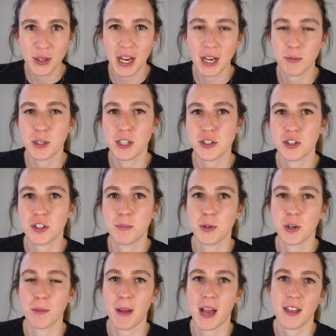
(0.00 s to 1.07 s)
I want to talk
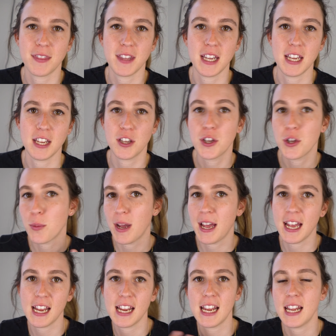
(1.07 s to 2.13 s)
more about the
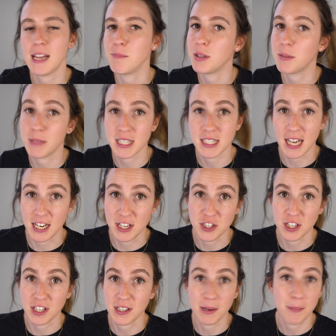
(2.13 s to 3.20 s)
QA
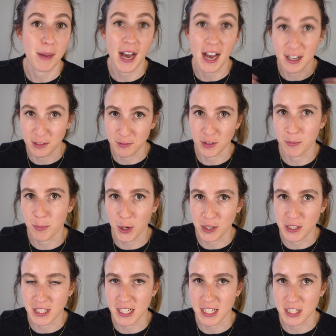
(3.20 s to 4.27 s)
implementation part of the
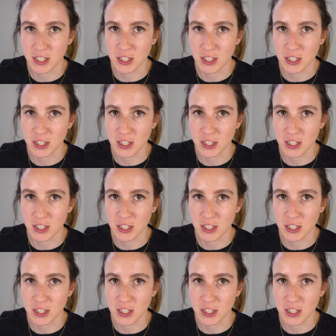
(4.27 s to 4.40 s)
process.